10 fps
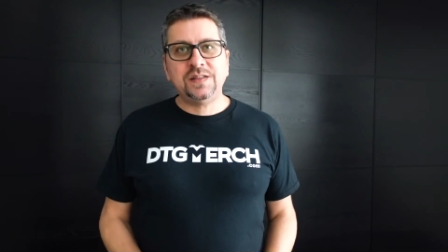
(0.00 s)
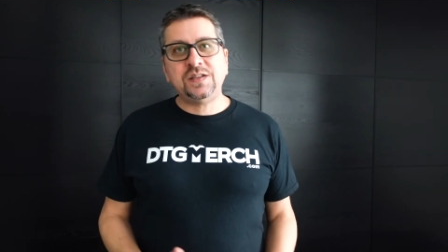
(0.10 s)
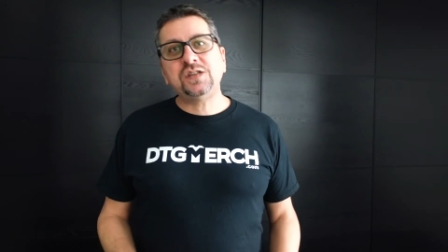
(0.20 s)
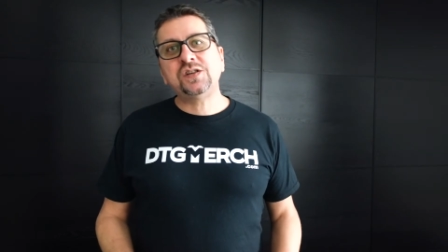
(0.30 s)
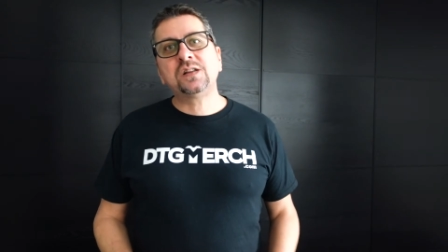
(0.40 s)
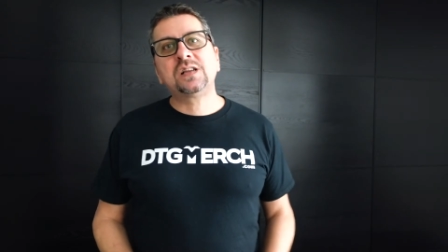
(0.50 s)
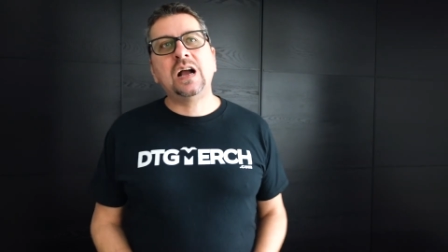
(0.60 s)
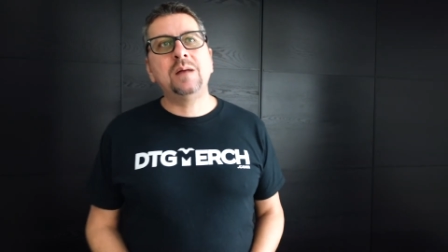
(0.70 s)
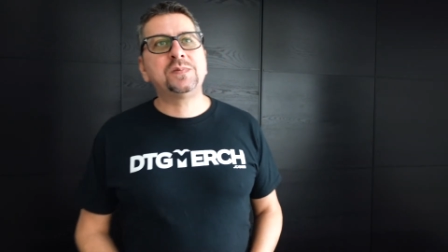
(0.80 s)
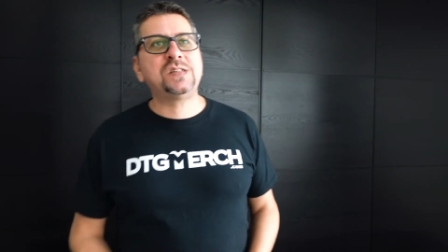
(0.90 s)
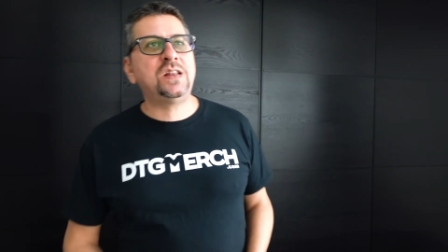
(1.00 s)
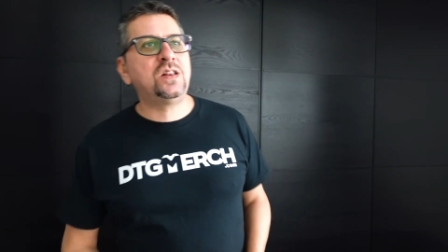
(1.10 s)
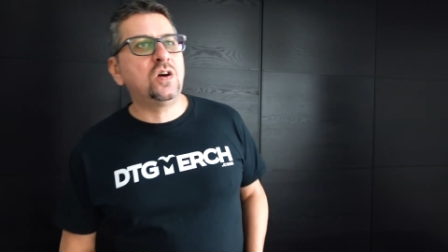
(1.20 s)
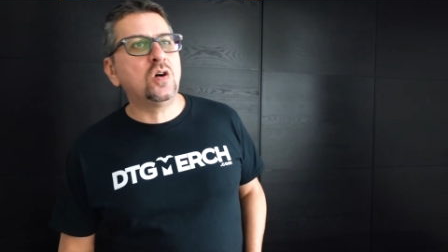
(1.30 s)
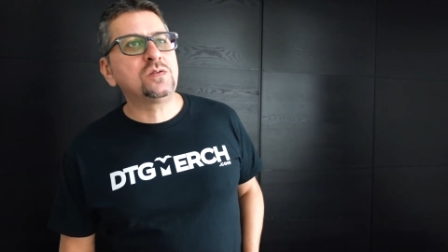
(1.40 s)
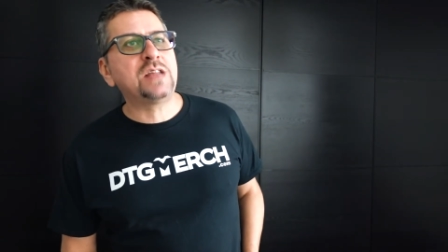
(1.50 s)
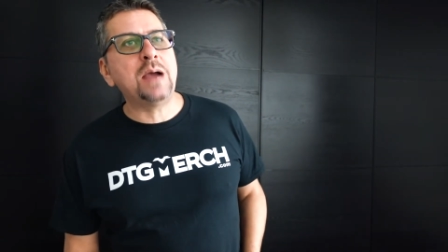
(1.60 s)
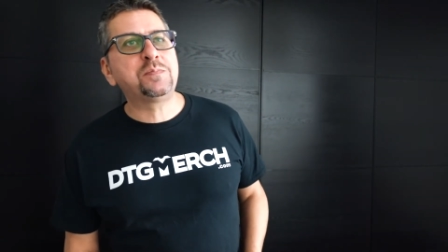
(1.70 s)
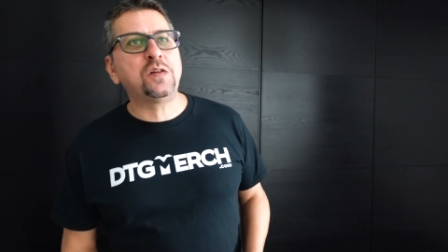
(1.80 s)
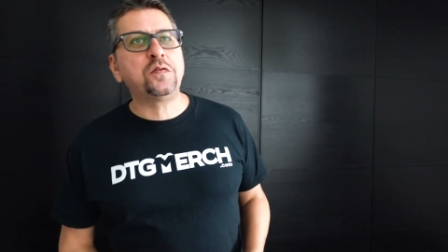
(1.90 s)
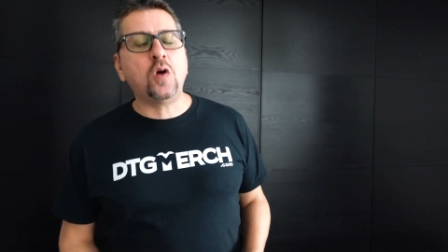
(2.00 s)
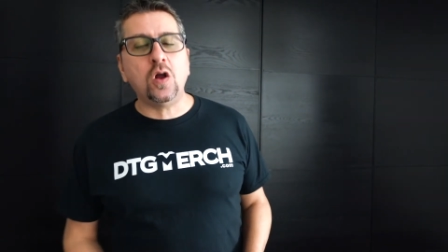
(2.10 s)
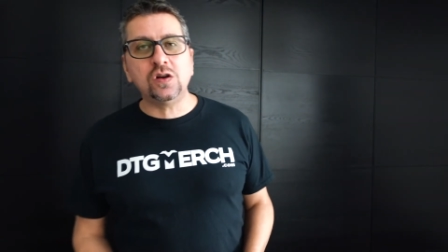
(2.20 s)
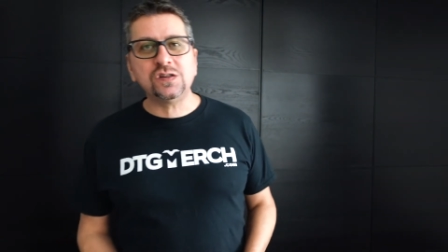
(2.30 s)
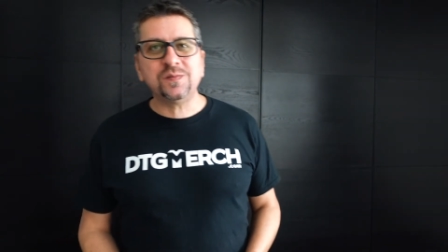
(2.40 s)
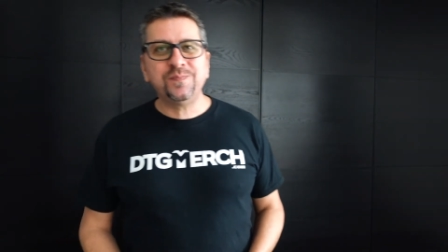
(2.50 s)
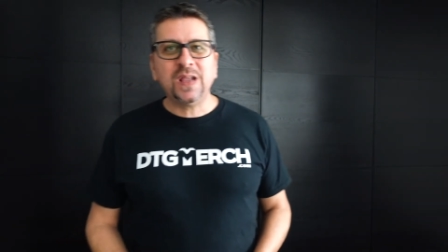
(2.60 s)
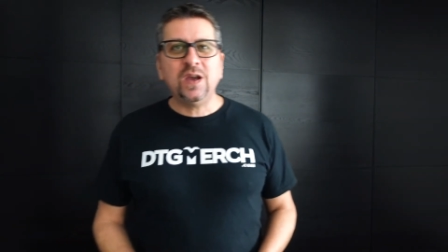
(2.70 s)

T-shirt comes in all types of colors,